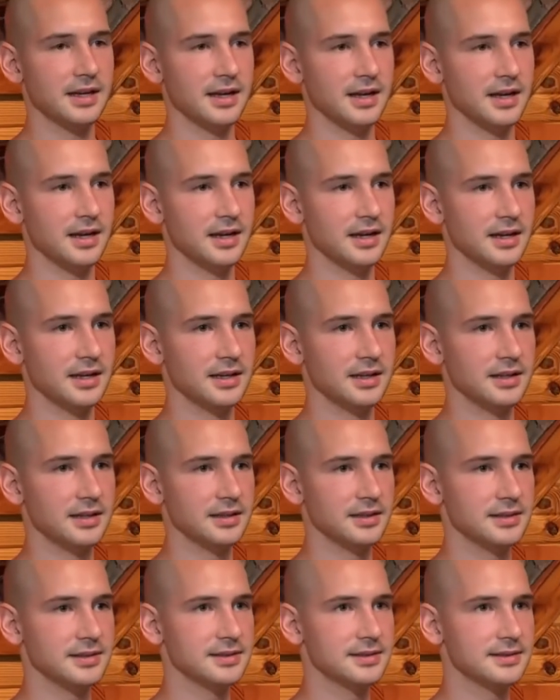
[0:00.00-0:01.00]

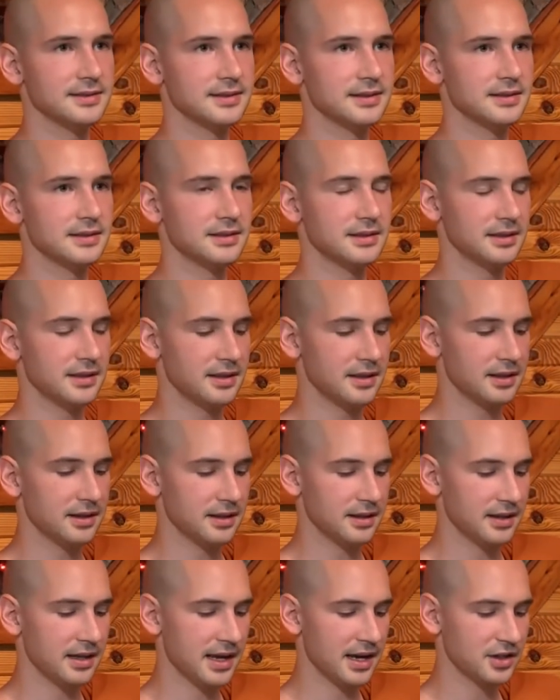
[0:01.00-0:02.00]
And
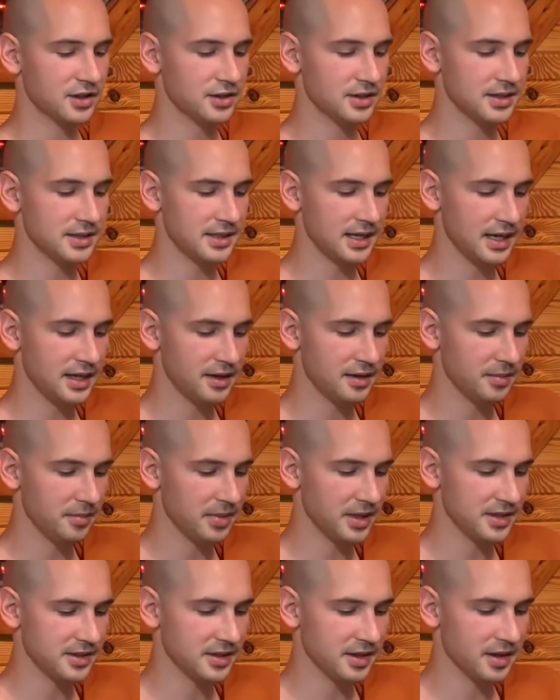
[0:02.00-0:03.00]
they actually date,
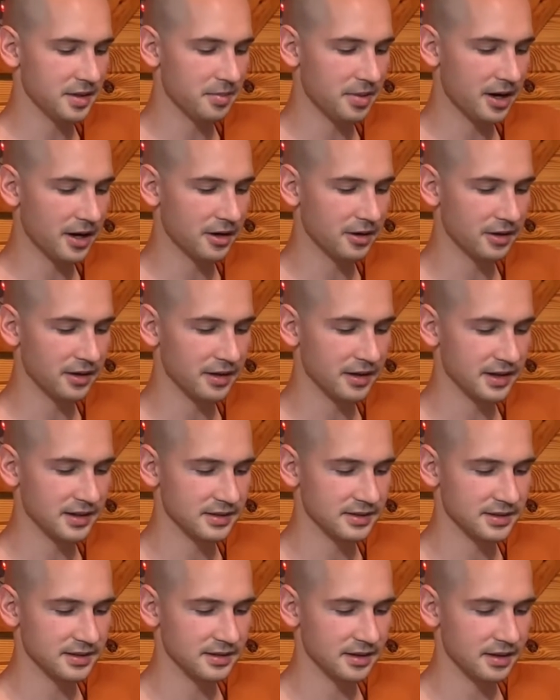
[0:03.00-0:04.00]
based on the pottery, they
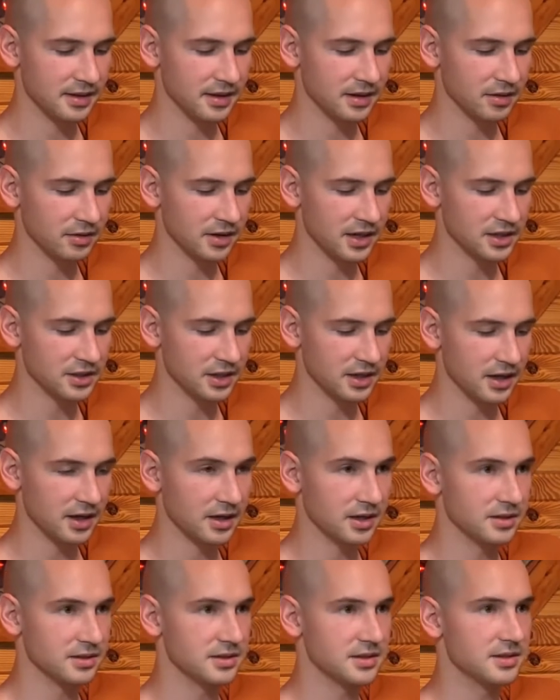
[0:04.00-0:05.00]
think
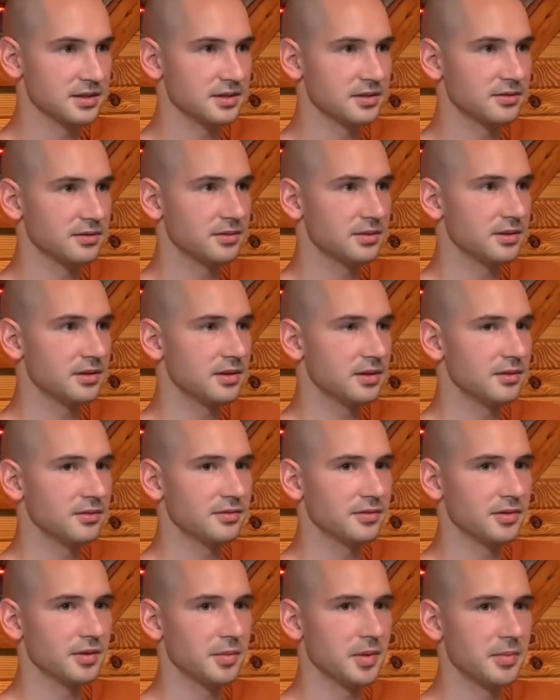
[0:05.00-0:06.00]
Rajagaha is
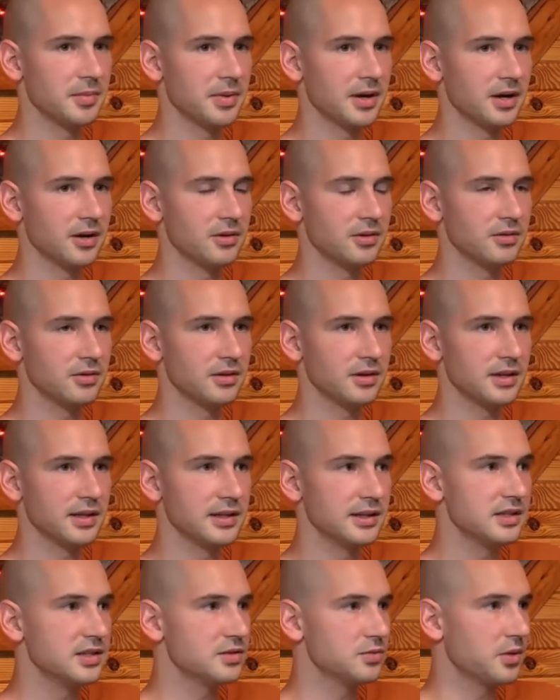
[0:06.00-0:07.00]
from about at
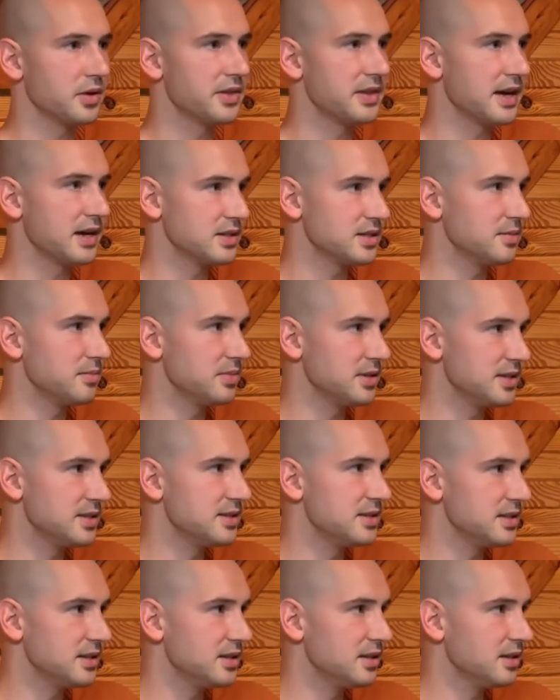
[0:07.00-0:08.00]
least 1000
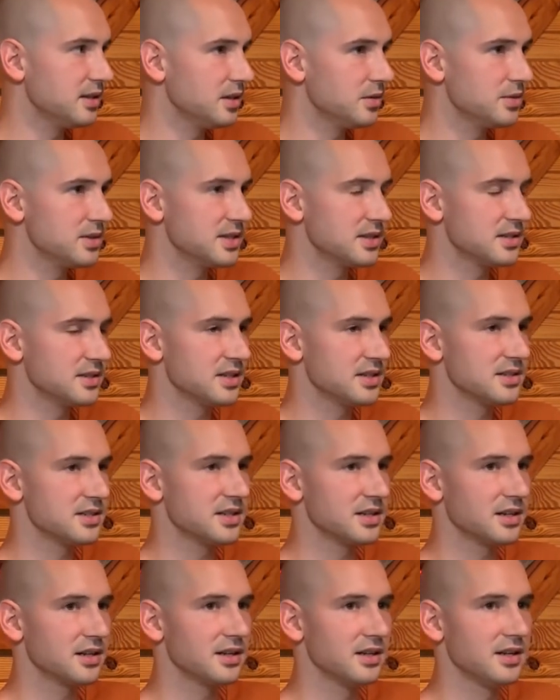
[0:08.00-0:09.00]
BC it was
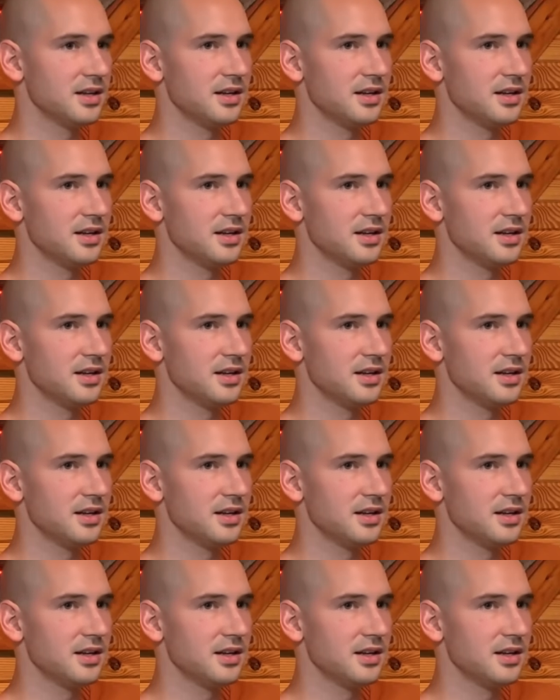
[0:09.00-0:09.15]
existing.